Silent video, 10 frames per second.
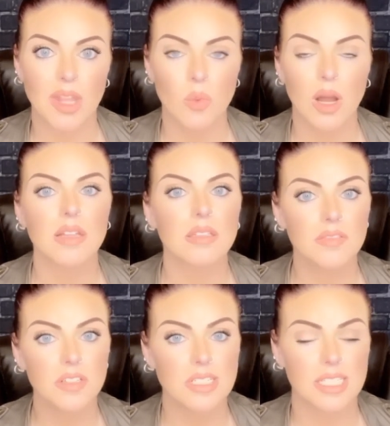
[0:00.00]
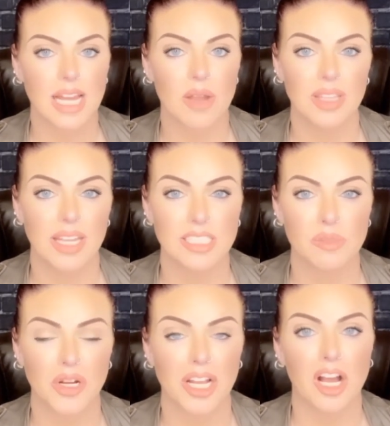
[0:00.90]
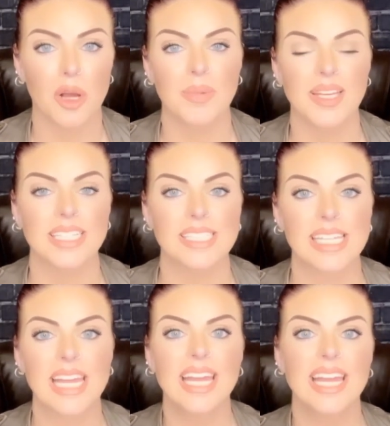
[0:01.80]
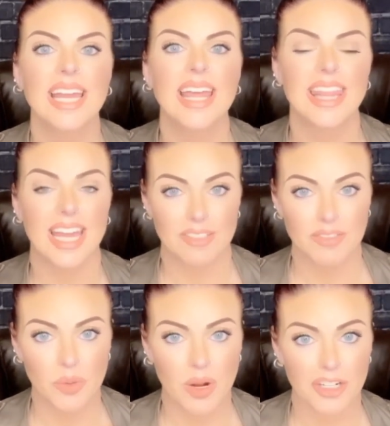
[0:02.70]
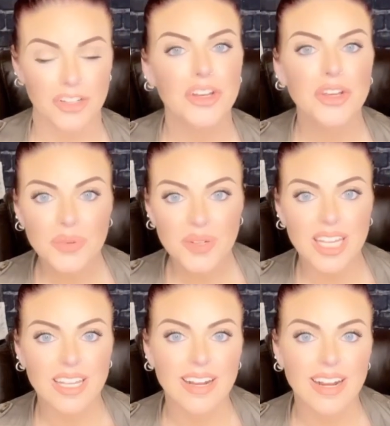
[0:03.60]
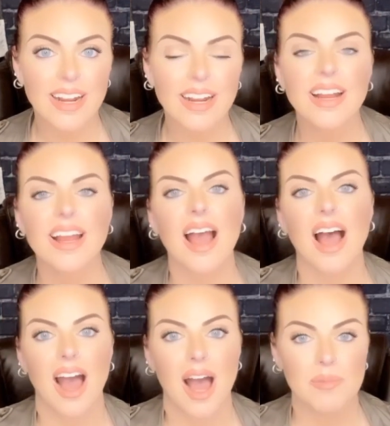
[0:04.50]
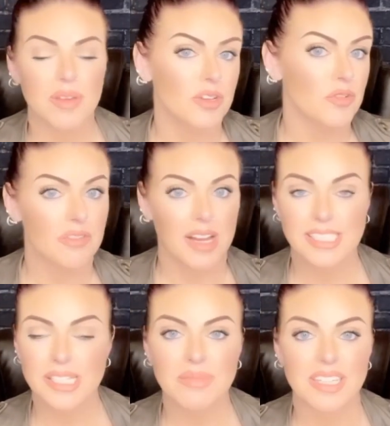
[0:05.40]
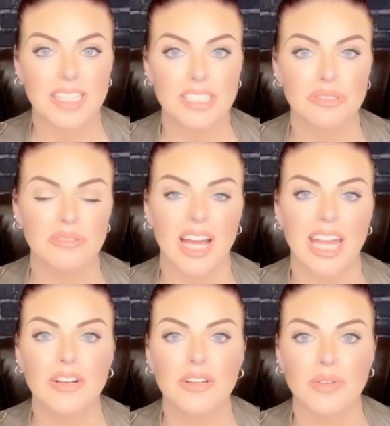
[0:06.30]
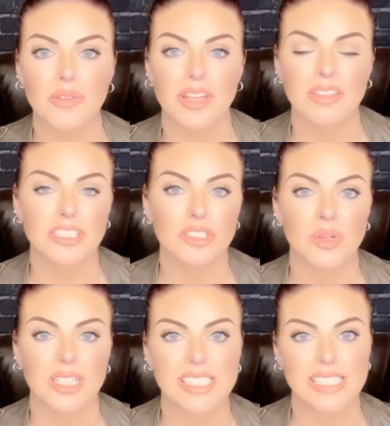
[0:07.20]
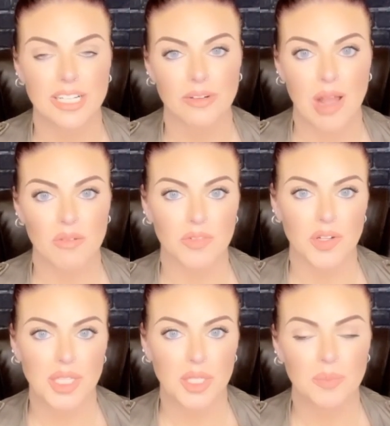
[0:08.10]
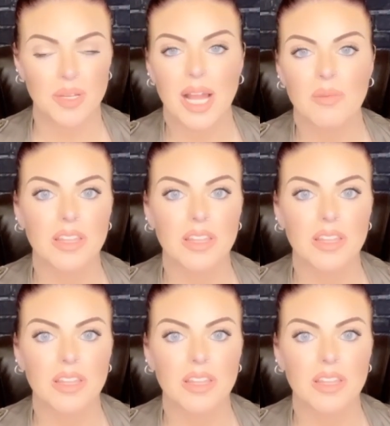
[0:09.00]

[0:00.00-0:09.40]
Well, the first thing I would like to bring up is that if you are new here and you find something that you like or you think that you want to stick around for a little bit, I would